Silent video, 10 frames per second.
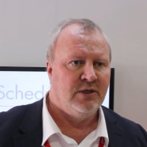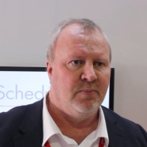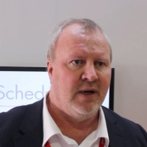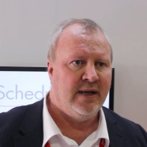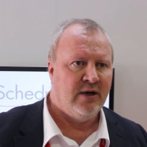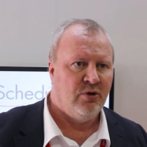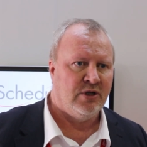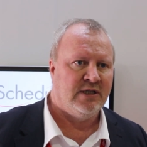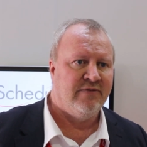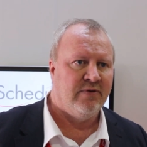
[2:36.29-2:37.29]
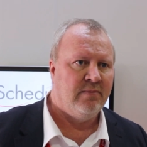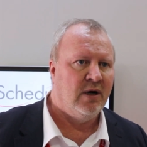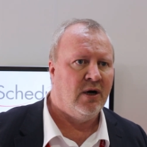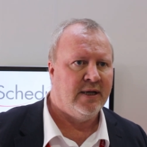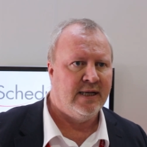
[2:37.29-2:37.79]
to play across different
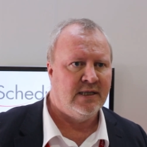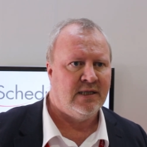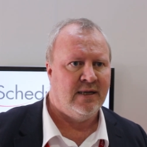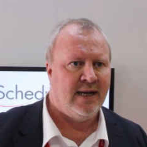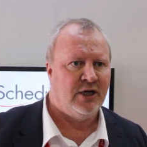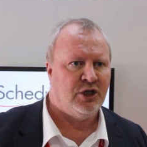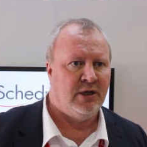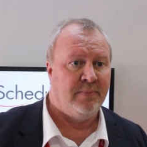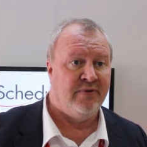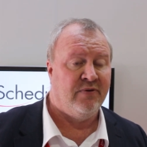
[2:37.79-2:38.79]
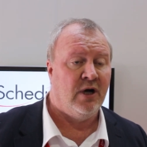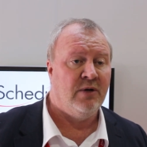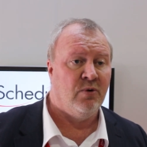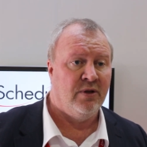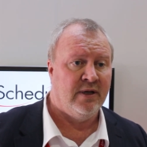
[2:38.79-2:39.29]
markets and actually
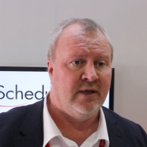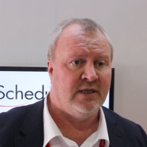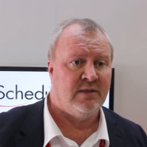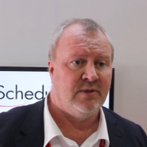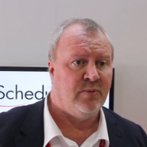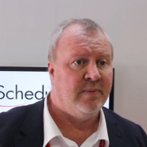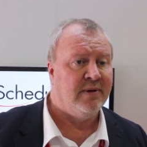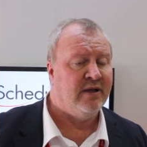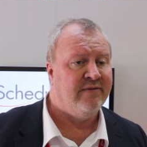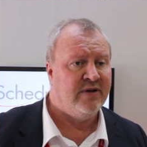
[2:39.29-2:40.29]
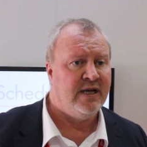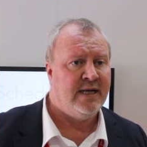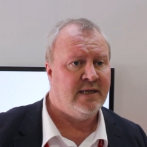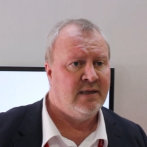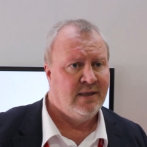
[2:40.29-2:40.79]
provide what the customers we believe
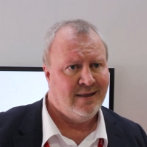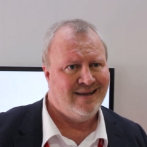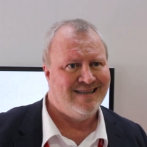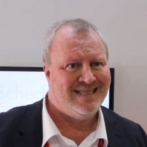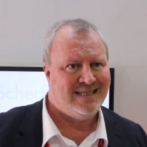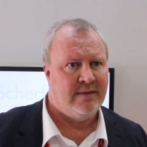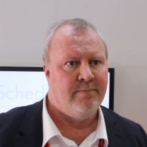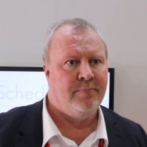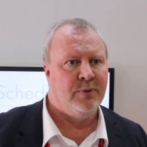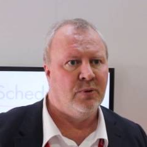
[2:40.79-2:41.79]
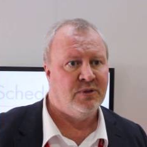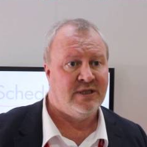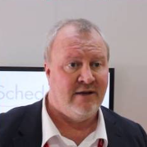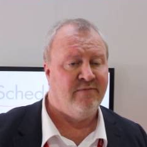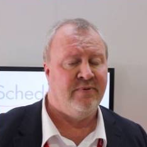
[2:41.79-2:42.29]
need in a simple
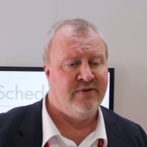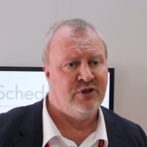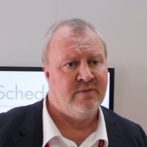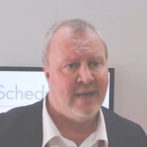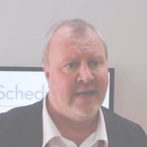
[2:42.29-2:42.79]
self provisioned